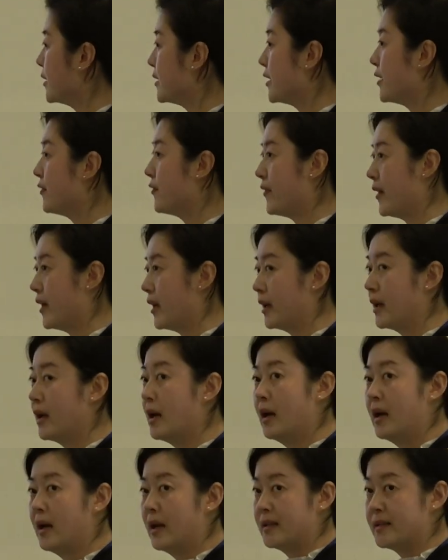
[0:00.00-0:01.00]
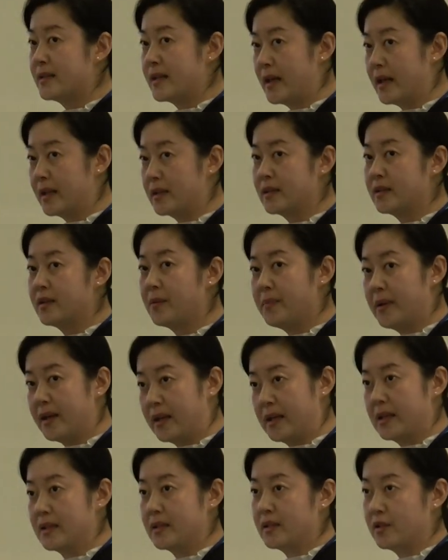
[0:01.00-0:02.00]
Pacific takes the
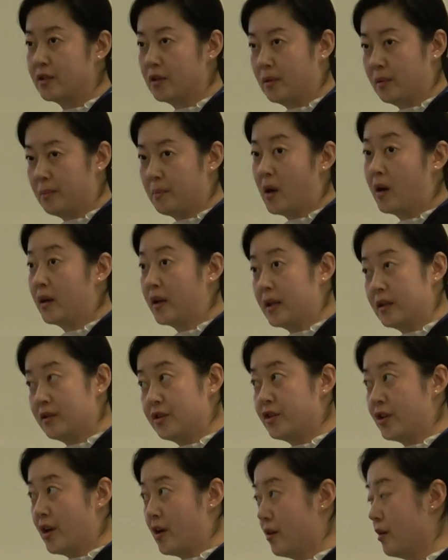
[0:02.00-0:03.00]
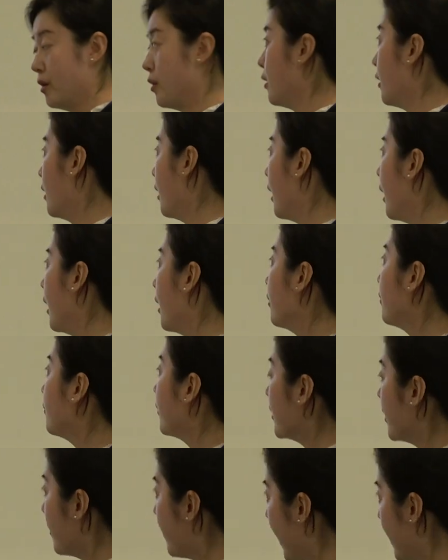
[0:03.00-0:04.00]
biggest market share
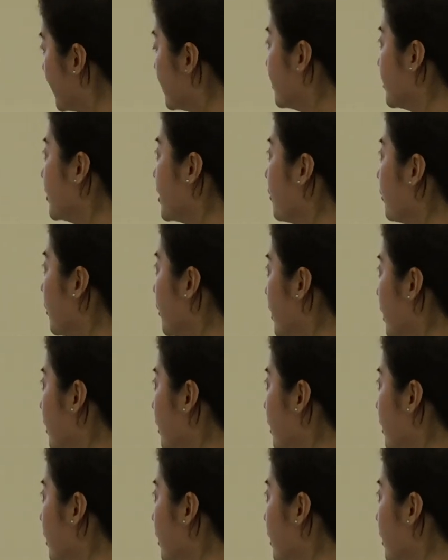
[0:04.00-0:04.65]
for the past several